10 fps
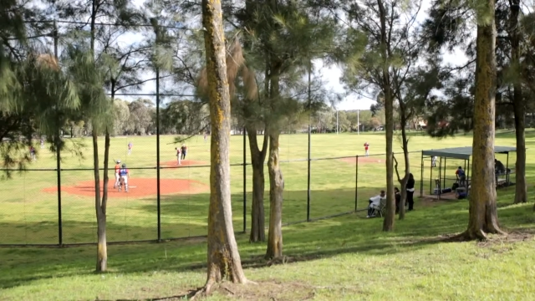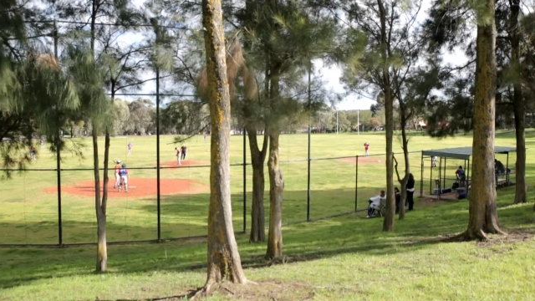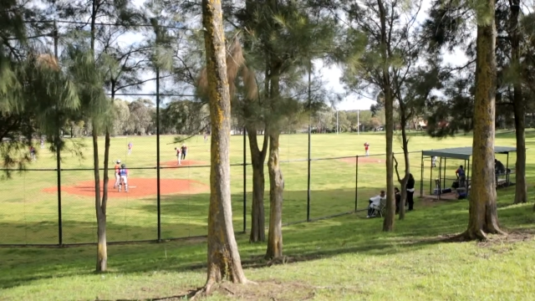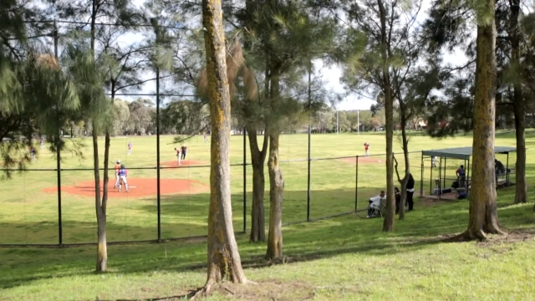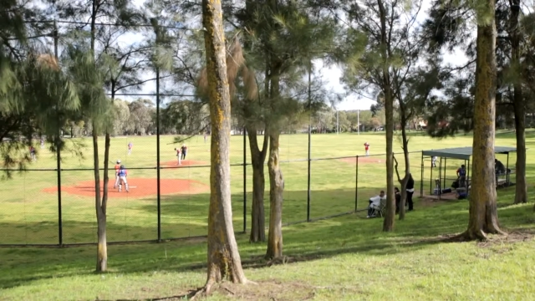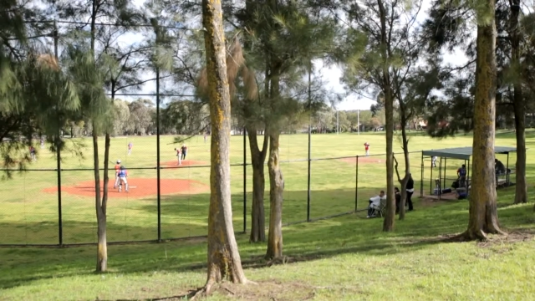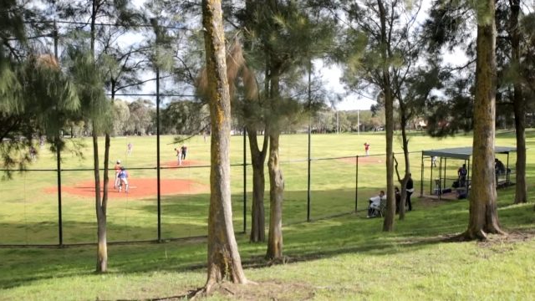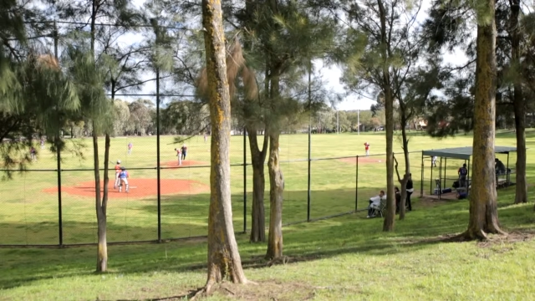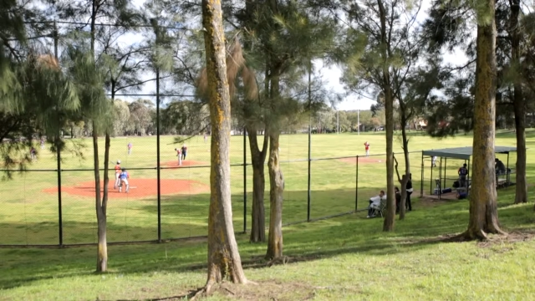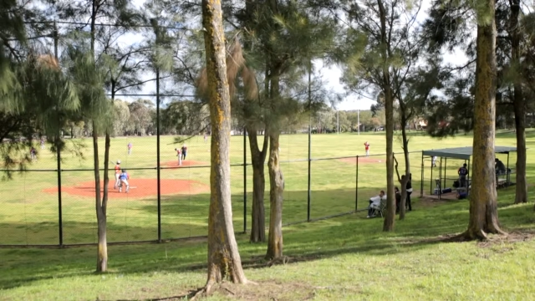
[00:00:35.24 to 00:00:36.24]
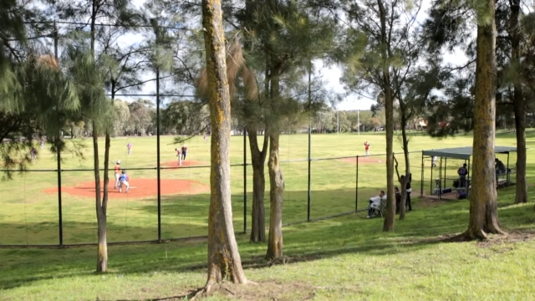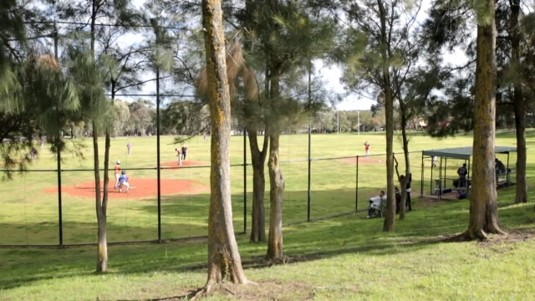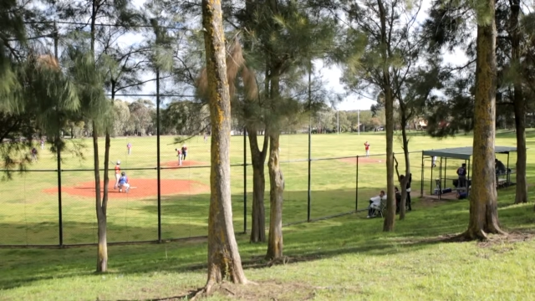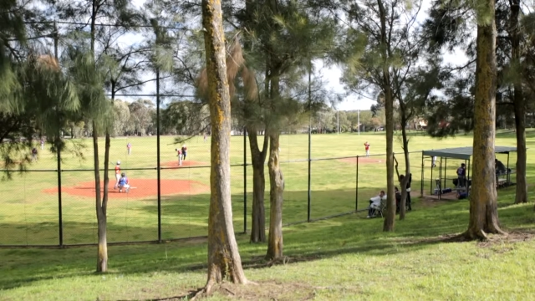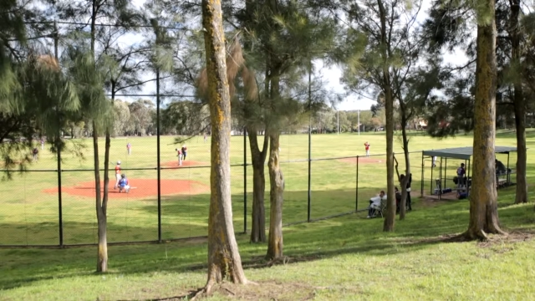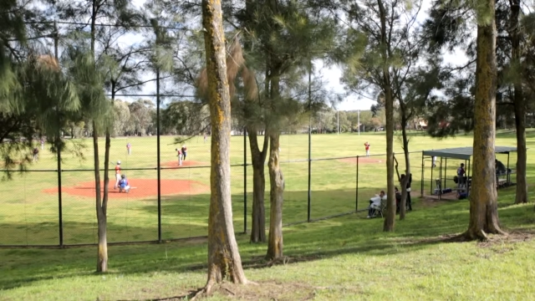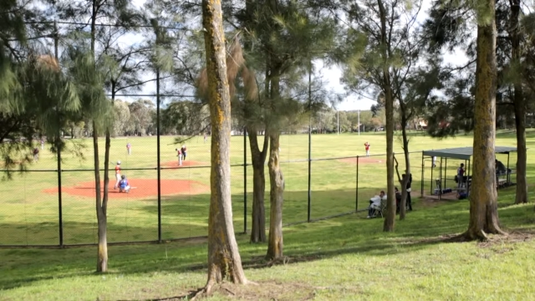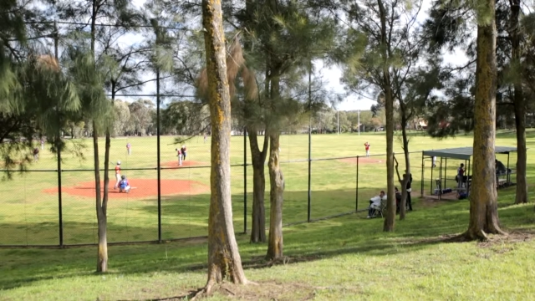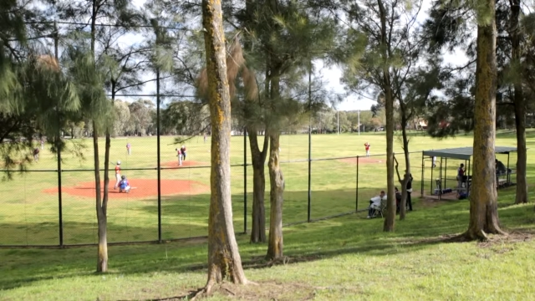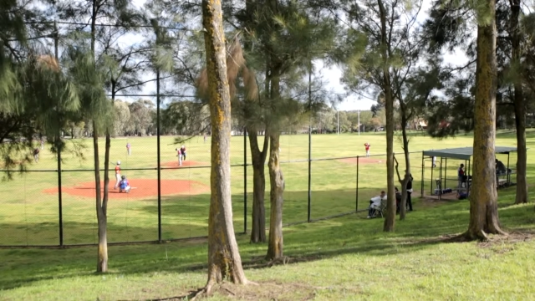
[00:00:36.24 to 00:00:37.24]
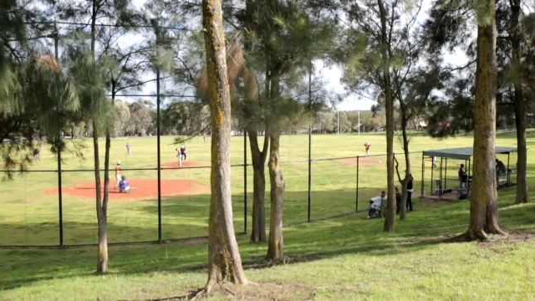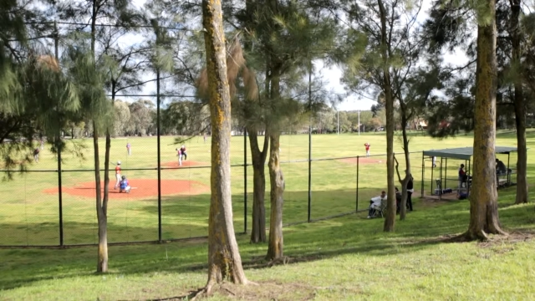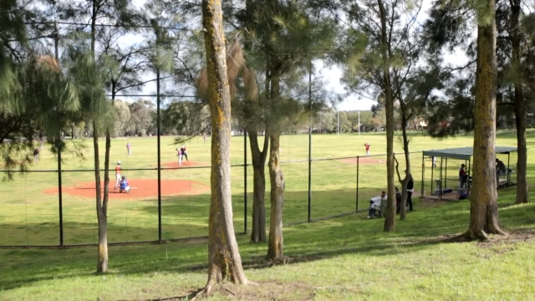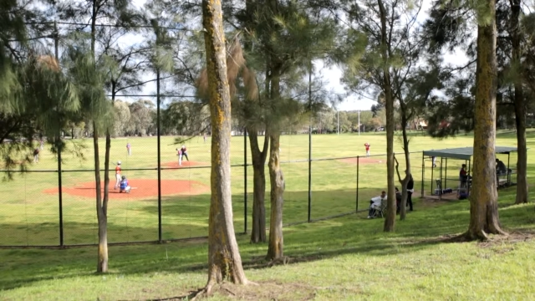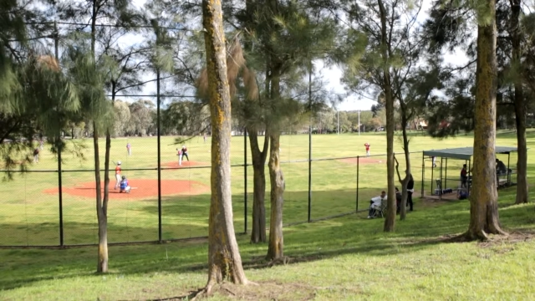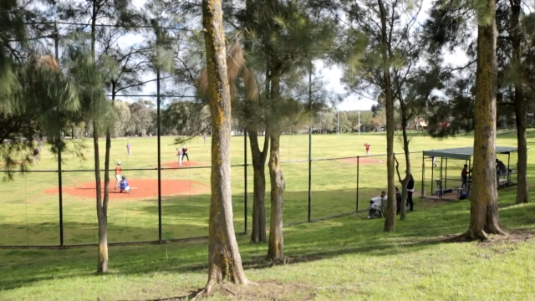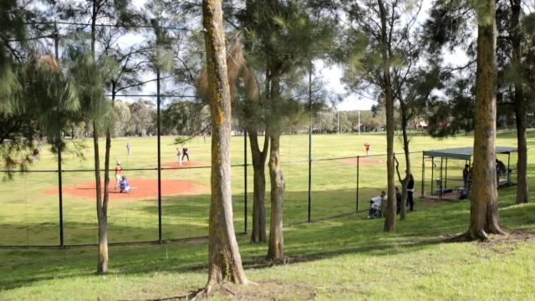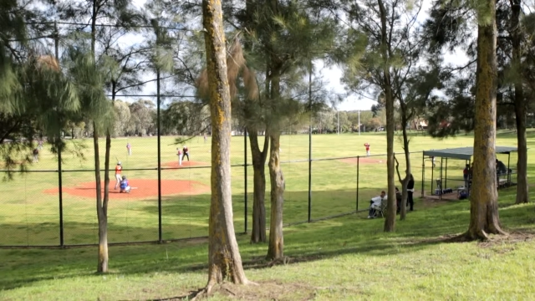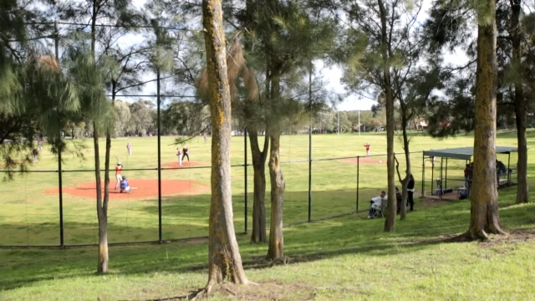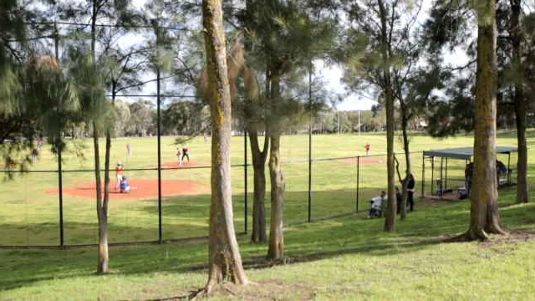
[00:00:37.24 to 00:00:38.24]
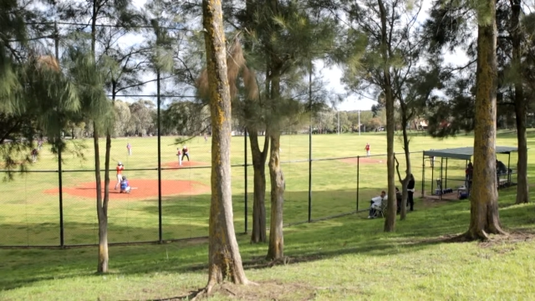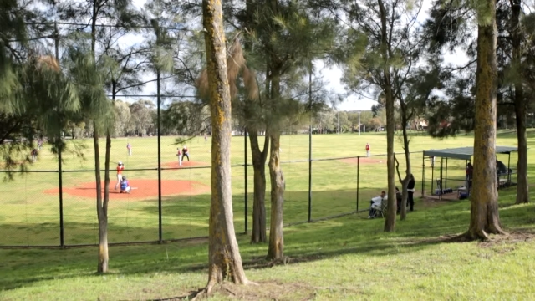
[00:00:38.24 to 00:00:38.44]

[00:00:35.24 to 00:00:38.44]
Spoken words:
(no speaker visible)